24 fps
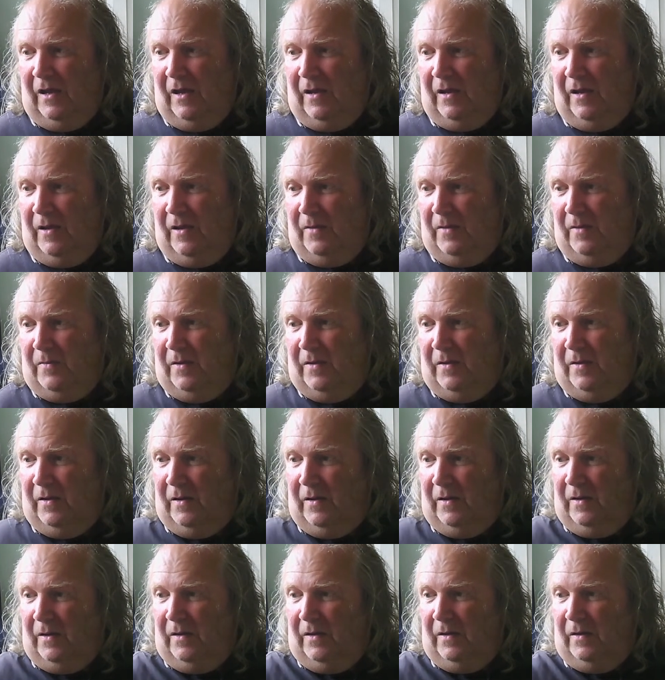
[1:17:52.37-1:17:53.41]

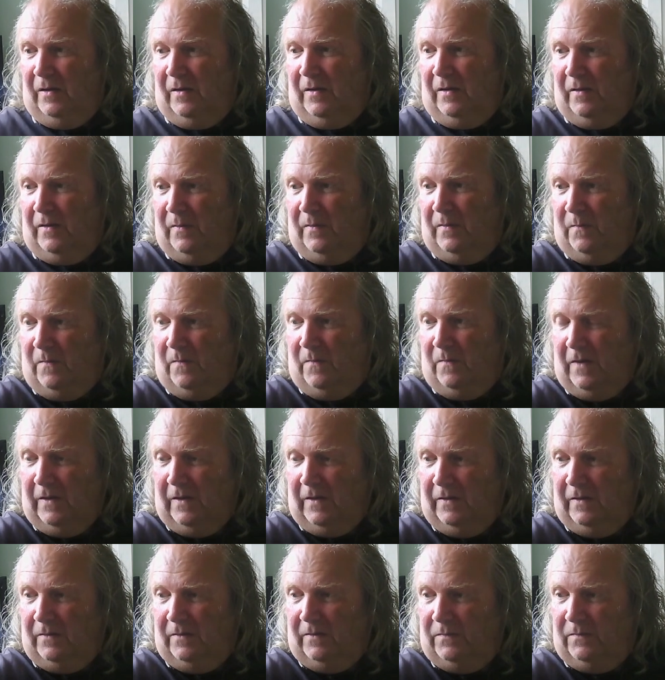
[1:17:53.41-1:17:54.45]
Um, uh, um,
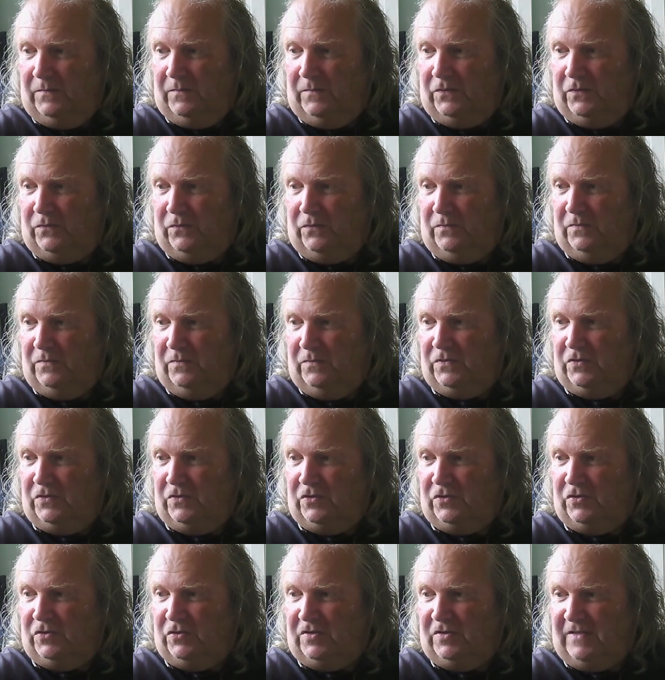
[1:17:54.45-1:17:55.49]
right, just
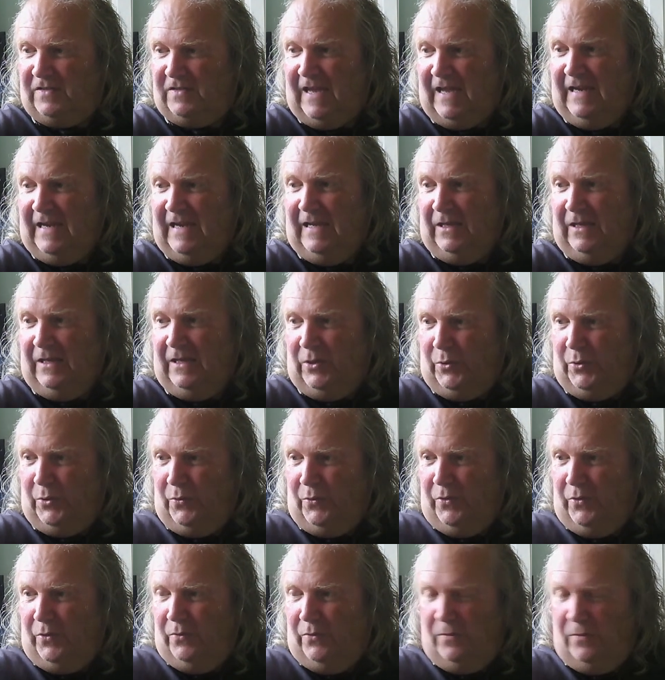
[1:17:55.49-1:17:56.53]
scanning
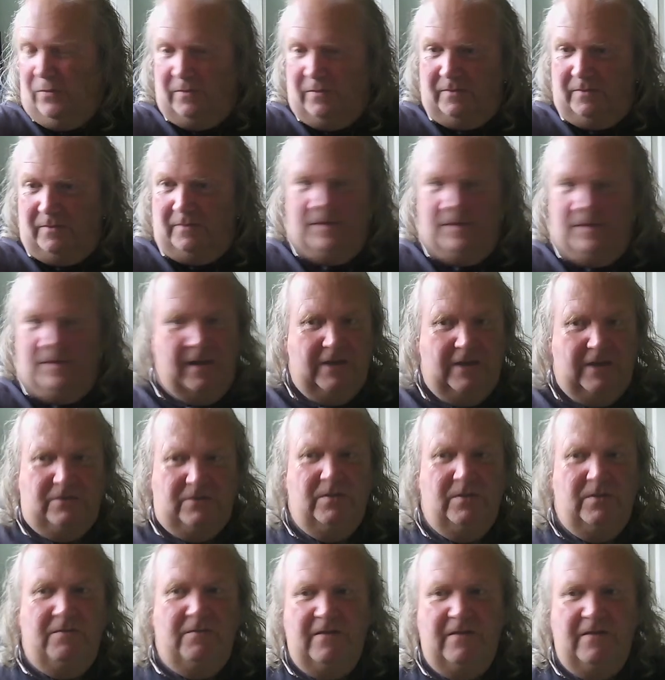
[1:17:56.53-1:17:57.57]
through.
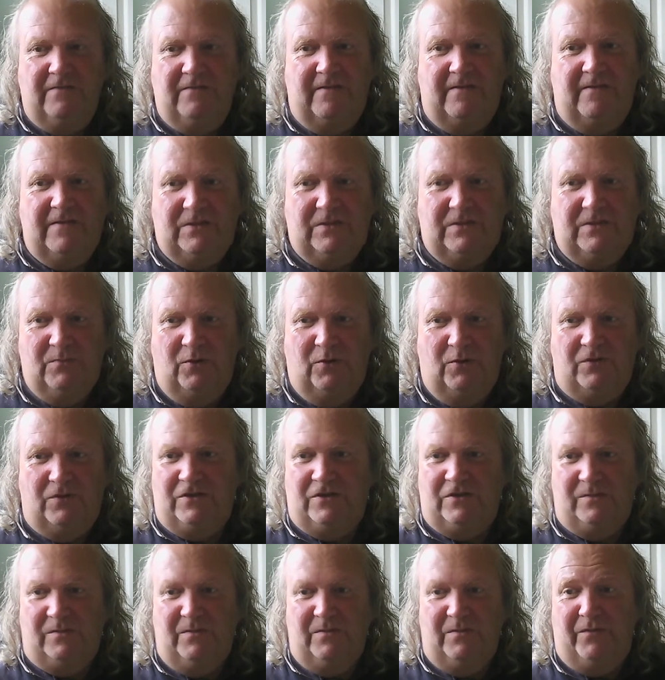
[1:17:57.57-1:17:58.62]
It's only written very small
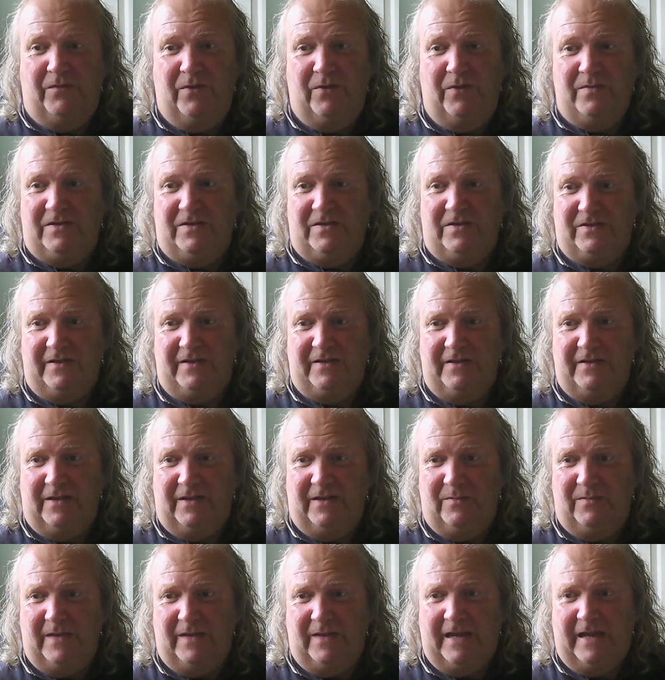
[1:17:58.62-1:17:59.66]
because it's on my phone, you see,
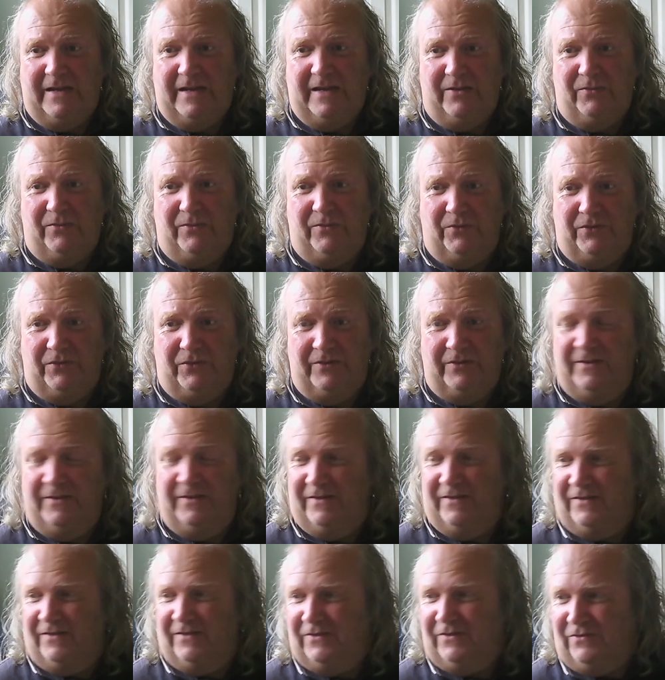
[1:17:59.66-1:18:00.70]
and I'm getting old.
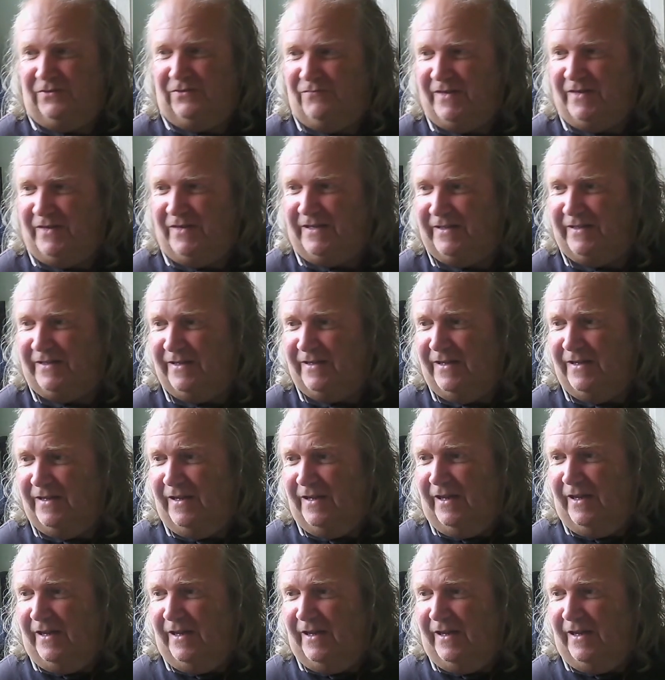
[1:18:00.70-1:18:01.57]
It's hard to read.